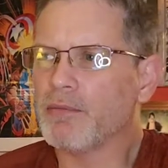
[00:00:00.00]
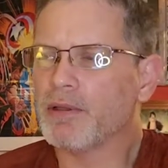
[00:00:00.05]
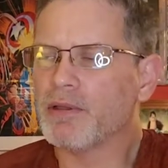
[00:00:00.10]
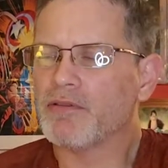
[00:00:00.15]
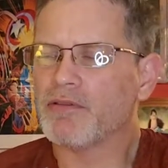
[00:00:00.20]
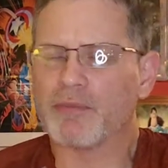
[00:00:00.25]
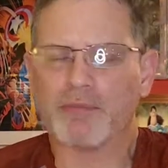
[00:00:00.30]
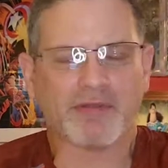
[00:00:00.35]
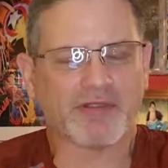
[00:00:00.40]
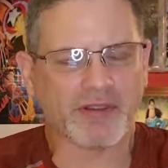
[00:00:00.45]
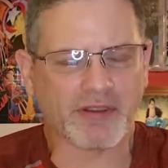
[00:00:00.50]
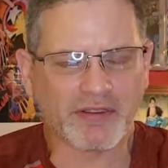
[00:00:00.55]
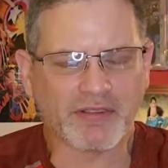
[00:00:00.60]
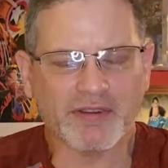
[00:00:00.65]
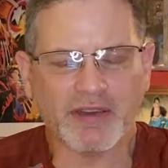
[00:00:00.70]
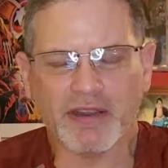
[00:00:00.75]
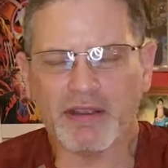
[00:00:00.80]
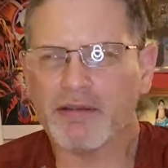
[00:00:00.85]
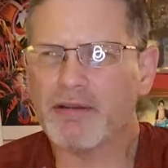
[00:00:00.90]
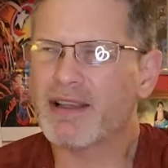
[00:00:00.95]
some,
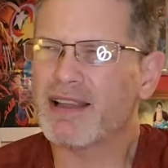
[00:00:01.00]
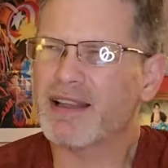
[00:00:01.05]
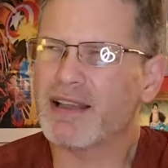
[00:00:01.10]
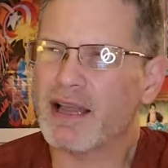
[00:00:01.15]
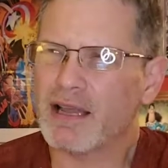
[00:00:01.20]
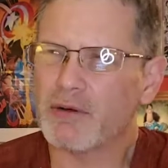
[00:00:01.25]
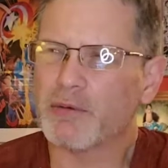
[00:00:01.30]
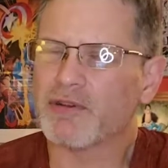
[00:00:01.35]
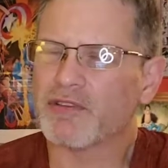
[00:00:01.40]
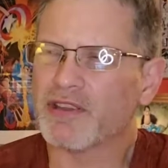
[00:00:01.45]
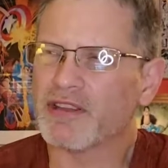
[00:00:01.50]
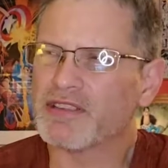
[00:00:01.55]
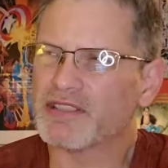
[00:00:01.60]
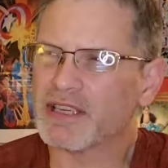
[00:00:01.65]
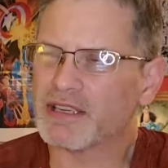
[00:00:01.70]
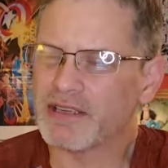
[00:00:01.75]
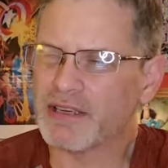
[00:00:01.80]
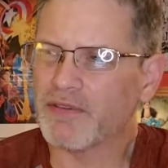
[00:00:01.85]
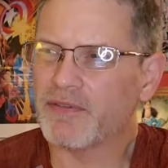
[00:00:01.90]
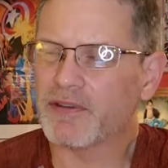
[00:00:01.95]
uh, I don't want to say
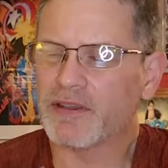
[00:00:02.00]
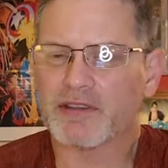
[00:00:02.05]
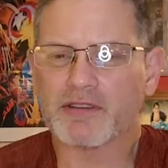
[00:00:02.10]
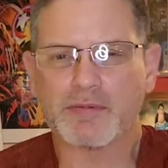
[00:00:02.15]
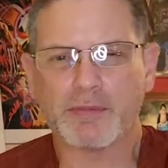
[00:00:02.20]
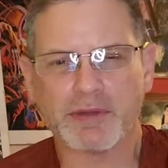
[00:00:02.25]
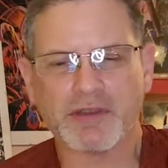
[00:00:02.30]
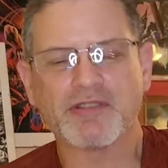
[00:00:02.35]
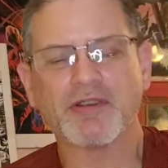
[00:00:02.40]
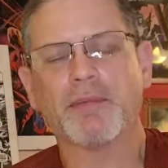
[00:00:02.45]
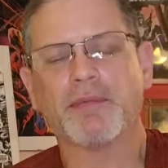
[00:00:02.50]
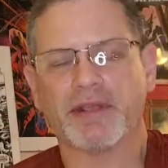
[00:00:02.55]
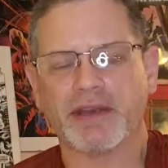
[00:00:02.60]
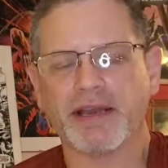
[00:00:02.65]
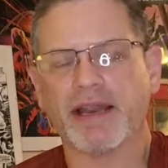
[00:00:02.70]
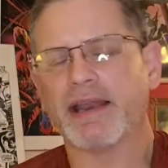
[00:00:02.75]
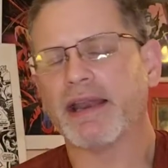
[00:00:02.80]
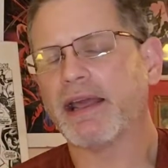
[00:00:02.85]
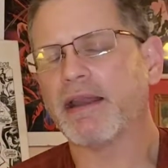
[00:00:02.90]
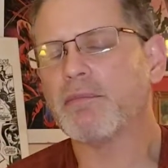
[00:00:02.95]
significance, but something
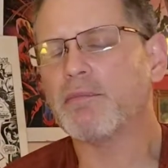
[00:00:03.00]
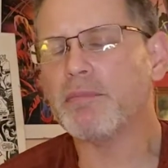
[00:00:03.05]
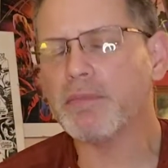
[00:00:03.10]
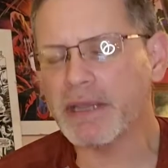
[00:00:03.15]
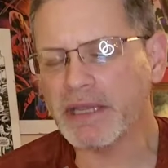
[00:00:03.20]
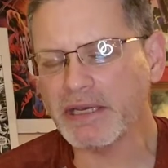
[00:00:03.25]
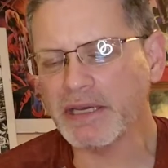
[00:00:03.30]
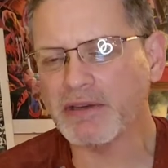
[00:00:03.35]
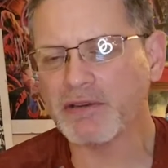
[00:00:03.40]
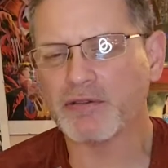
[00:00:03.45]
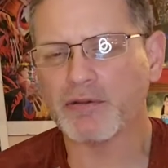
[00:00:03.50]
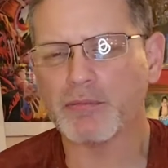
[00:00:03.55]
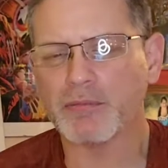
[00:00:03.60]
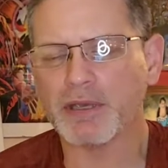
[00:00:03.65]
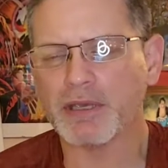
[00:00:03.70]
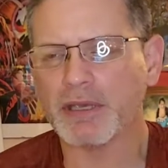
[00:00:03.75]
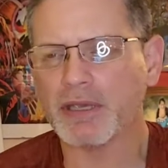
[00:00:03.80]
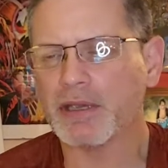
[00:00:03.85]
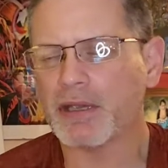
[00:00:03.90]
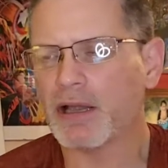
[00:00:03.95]
that had meaning to
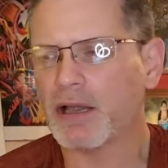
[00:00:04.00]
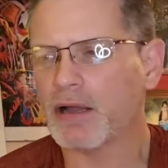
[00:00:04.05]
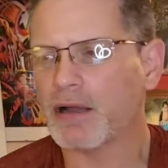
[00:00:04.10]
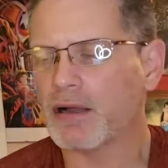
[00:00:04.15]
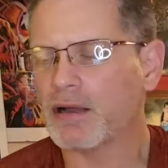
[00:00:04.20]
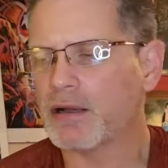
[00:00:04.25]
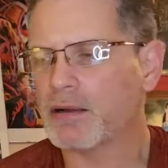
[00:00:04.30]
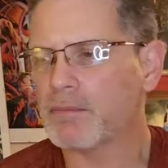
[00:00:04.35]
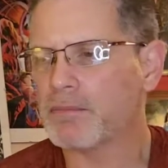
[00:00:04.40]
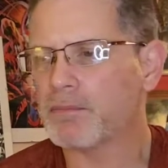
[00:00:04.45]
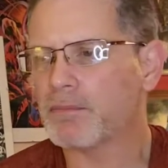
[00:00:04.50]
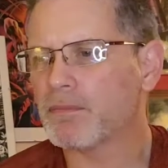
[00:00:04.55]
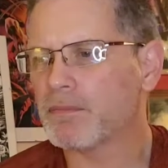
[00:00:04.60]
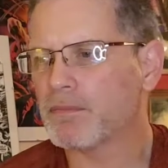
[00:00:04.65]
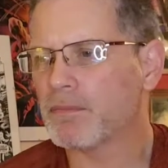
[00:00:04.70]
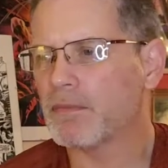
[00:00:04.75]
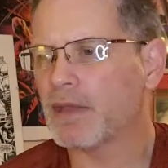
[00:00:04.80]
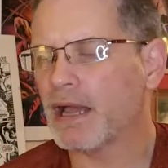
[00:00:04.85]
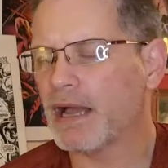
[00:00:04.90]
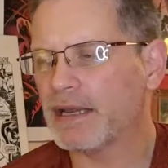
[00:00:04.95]
me. Um,
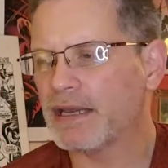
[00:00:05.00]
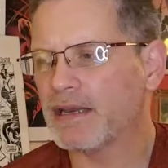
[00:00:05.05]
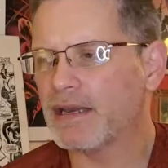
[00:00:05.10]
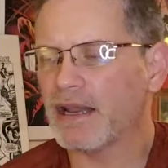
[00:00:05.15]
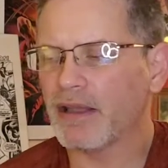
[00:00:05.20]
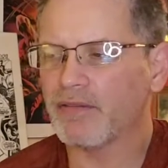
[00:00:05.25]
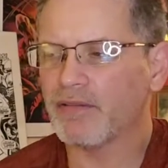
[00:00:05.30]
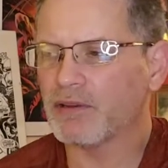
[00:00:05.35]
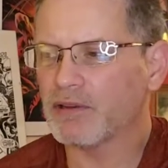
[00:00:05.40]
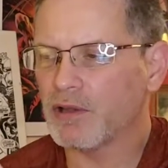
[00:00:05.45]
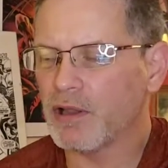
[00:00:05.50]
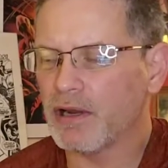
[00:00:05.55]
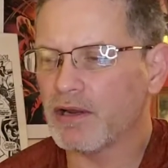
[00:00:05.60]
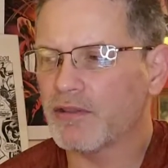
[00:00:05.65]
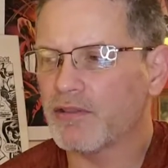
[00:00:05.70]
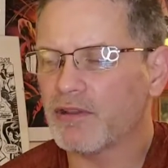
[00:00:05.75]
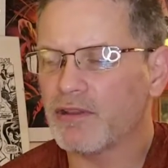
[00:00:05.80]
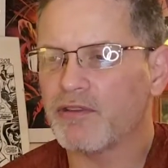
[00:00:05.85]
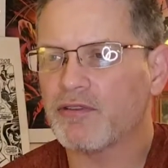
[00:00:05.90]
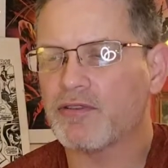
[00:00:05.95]
I didn't have a lot of
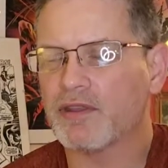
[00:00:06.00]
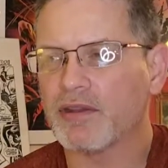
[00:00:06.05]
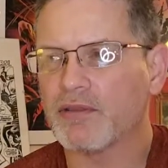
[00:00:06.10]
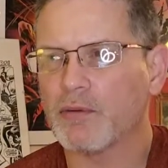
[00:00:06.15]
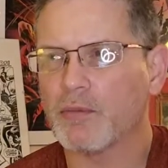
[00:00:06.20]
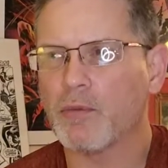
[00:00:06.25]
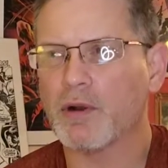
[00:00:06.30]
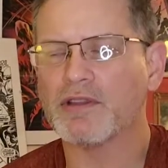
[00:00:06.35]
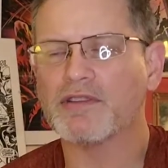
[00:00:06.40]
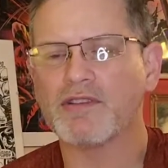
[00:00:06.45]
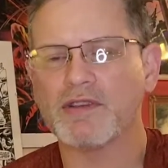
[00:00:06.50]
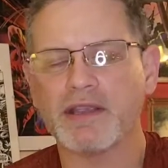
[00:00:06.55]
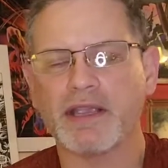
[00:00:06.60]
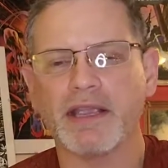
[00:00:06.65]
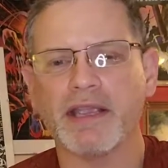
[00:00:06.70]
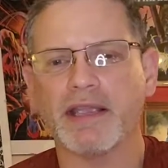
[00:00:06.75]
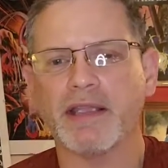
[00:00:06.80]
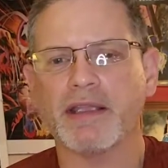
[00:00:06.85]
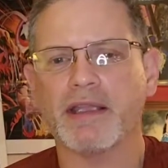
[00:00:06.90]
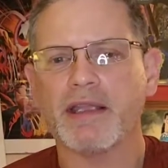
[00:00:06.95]
these, and the ones that
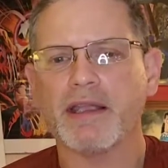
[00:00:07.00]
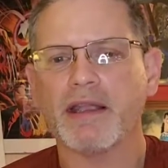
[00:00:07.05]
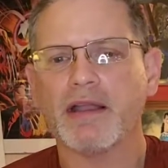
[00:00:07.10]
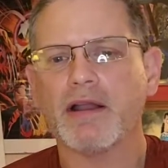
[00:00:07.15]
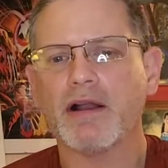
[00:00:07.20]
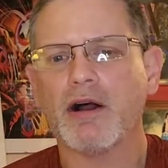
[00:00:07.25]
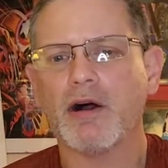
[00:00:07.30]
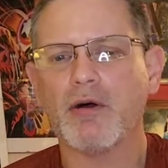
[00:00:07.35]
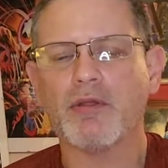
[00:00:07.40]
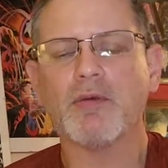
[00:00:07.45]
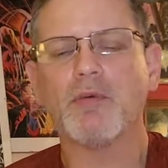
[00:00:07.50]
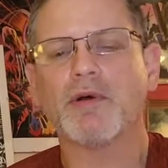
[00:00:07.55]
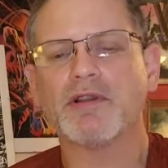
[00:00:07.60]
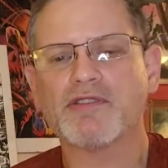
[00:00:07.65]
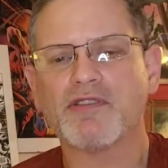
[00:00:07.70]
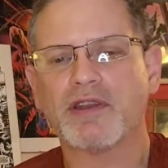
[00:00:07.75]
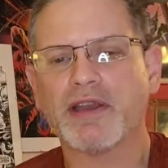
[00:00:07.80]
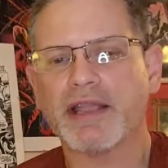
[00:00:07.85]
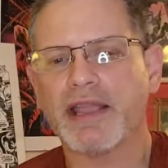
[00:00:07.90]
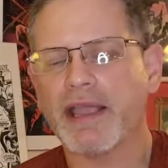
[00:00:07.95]
he, all the ones
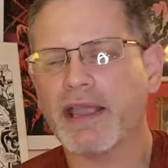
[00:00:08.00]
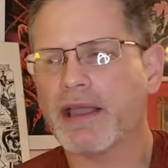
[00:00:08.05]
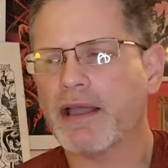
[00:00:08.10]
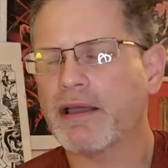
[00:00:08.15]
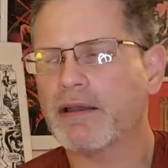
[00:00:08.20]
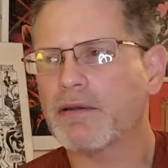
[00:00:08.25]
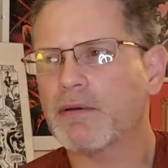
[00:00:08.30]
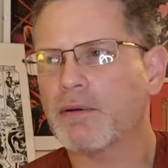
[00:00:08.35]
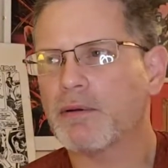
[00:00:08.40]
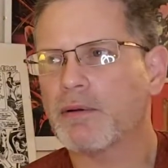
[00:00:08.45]
that he had